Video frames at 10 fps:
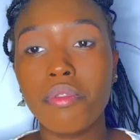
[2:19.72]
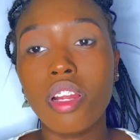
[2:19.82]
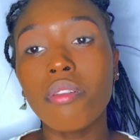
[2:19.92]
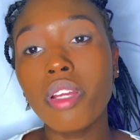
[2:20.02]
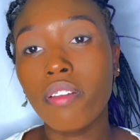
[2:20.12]

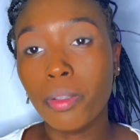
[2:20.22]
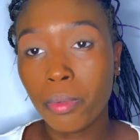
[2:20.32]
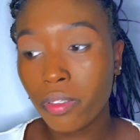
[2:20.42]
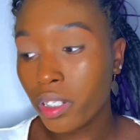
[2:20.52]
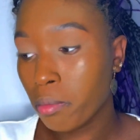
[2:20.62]
now we have the
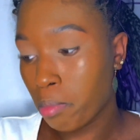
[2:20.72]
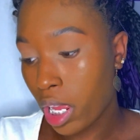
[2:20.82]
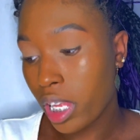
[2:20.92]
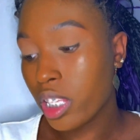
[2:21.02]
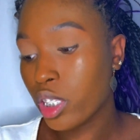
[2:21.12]
perfect
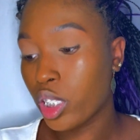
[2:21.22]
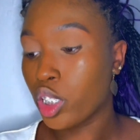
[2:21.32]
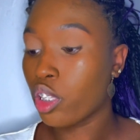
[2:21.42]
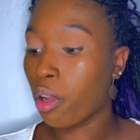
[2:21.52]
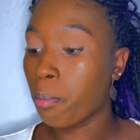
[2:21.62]
base to
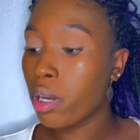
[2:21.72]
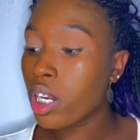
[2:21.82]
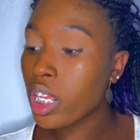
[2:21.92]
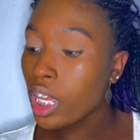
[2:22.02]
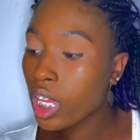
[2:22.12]
start
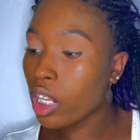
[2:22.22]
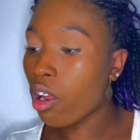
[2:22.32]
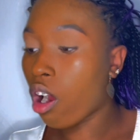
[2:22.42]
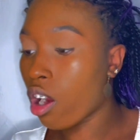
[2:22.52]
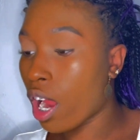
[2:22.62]
putting in
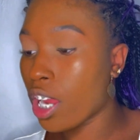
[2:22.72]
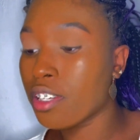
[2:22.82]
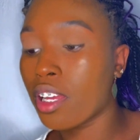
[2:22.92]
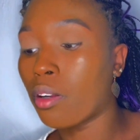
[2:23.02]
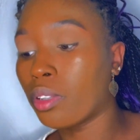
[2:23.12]
our eyeshadow.